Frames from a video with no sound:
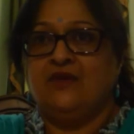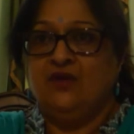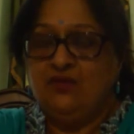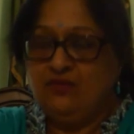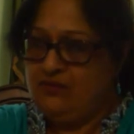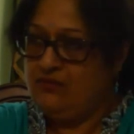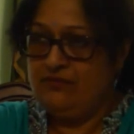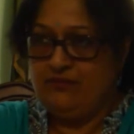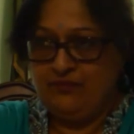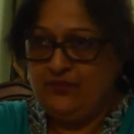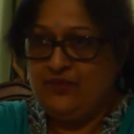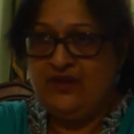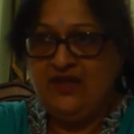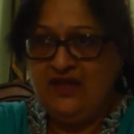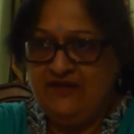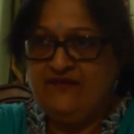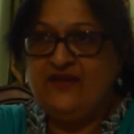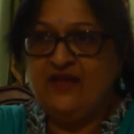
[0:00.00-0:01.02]
You
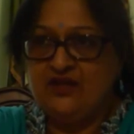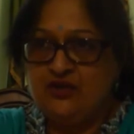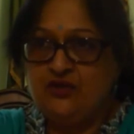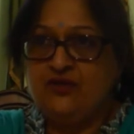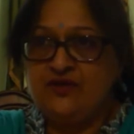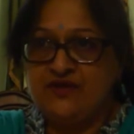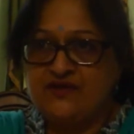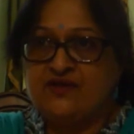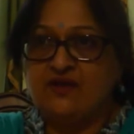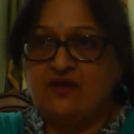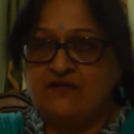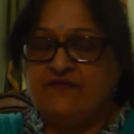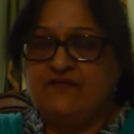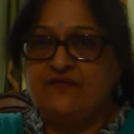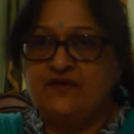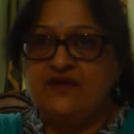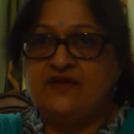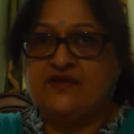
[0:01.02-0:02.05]
believe that you deserve
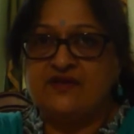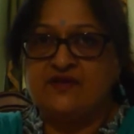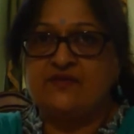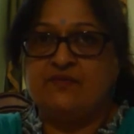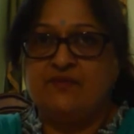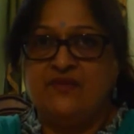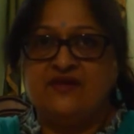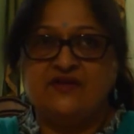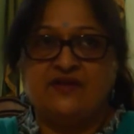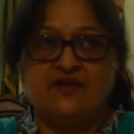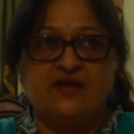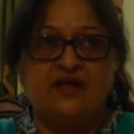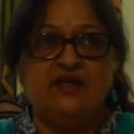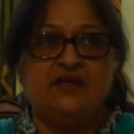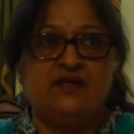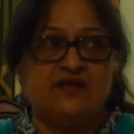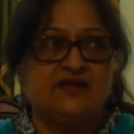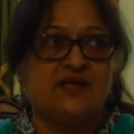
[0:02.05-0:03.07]
this
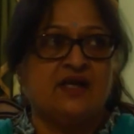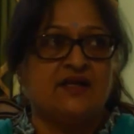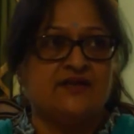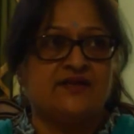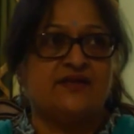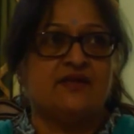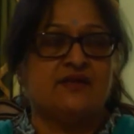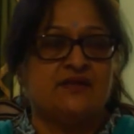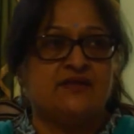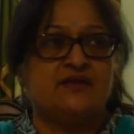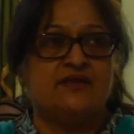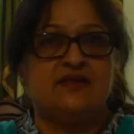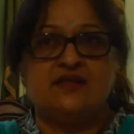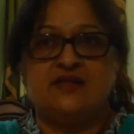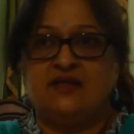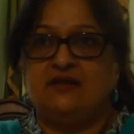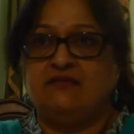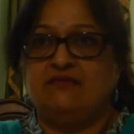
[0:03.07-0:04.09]
misery, this
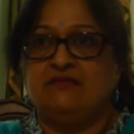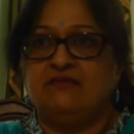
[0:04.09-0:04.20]
uncertainty,